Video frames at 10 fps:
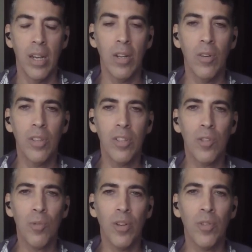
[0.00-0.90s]
Hello, this
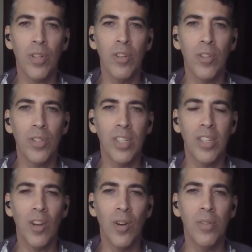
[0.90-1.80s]
is Rodrigo
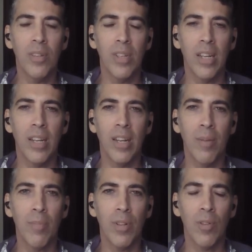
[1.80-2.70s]
Gudino, and
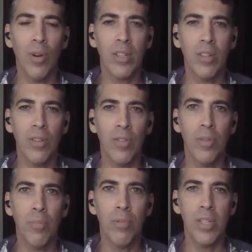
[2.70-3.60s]
I'm the director of
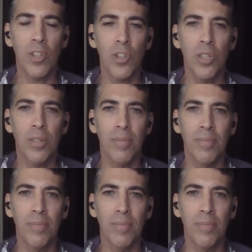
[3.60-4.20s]
The Breach.